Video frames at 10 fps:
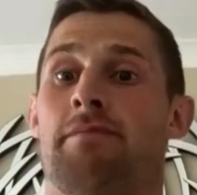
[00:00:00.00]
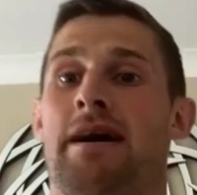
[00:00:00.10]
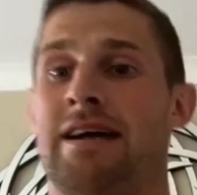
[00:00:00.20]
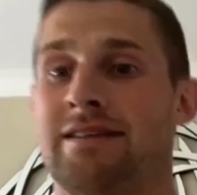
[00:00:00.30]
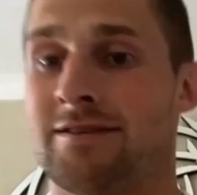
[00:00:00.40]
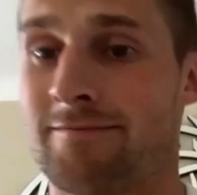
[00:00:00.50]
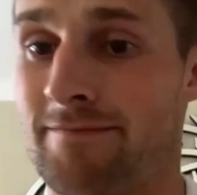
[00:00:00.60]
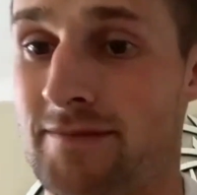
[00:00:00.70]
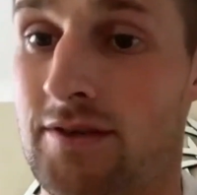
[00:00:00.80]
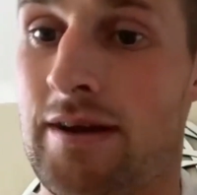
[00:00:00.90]
Bands,
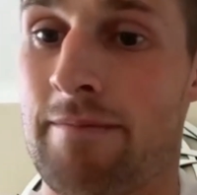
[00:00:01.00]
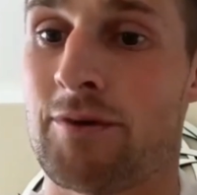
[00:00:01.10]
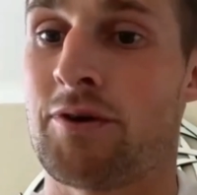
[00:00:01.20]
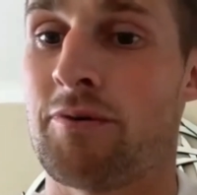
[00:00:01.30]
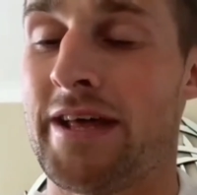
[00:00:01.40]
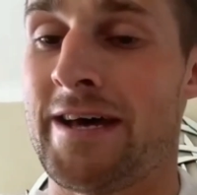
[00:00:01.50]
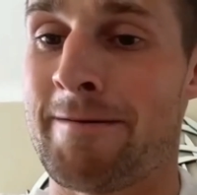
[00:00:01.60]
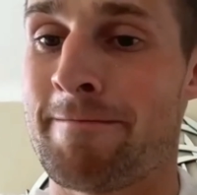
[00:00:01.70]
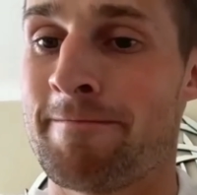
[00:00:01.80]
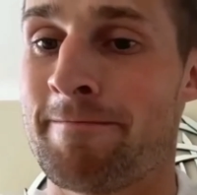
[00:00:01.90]
so I'm going to go with that.